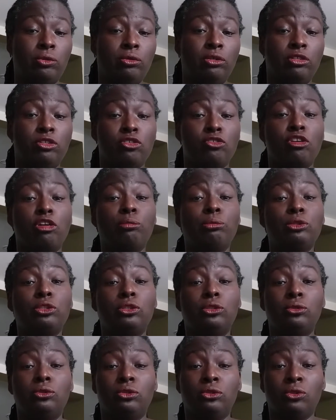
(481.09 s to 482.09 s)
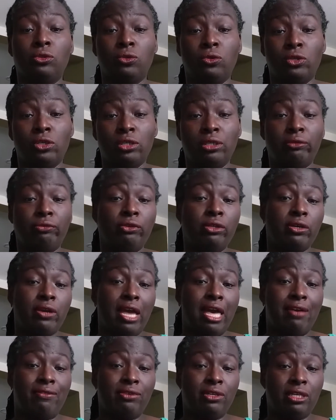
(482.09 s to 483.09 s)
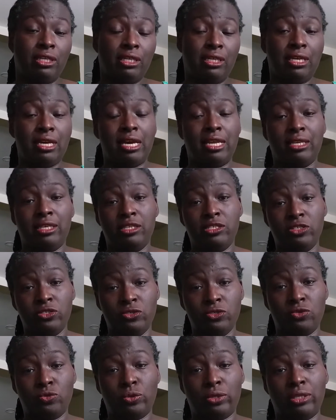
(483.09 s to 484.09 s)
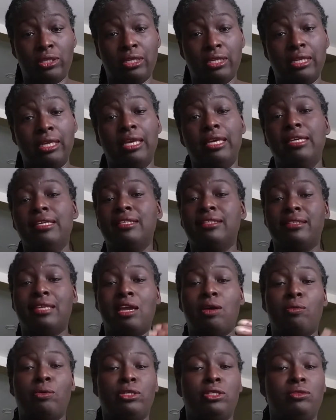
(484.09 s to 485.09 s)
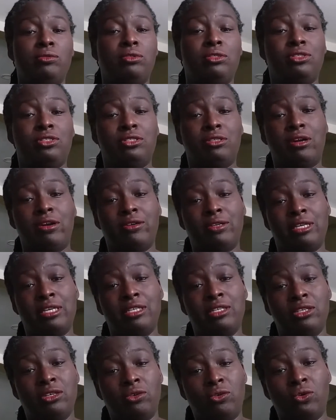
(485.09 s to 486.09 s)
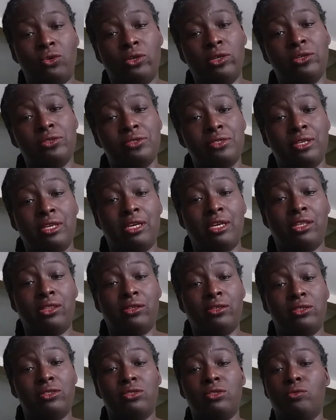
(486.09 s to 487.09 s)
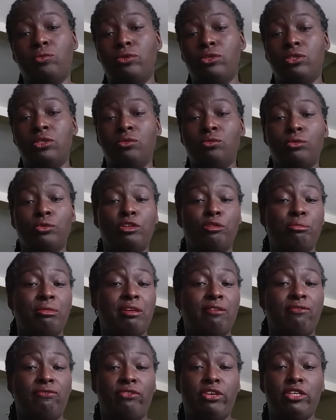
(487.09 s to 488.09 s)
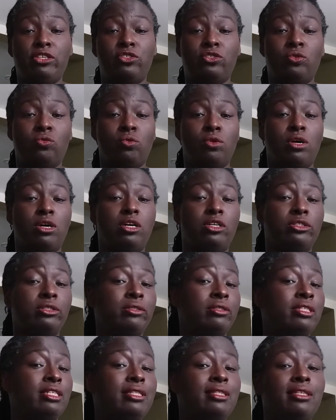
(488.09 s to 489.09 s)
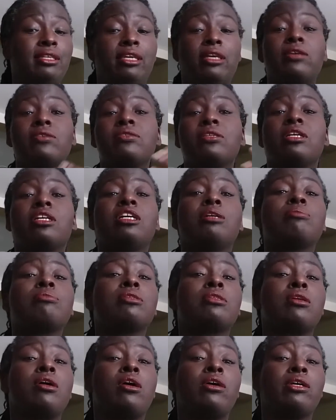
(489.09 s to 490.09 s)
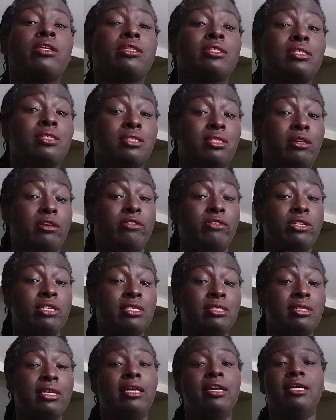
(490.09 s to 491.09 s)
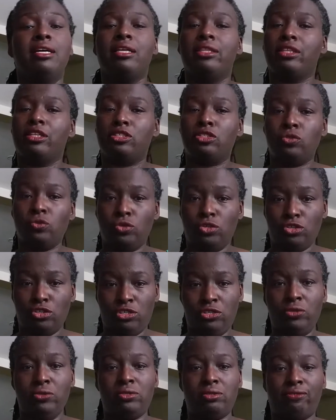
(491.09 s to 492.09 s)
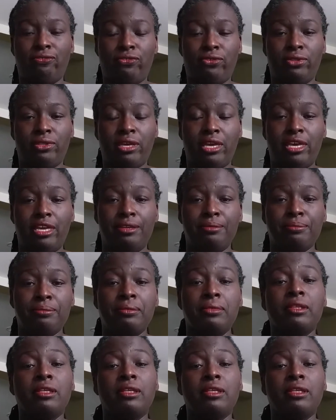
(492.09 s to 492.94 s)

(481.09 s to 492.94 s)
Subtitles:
You can troubleshoot your oil if you're having any kind of issues with it. That way you can start getting your oils together, so when you want to make facial wash or anything else that comes along in the series, that you can use it for that.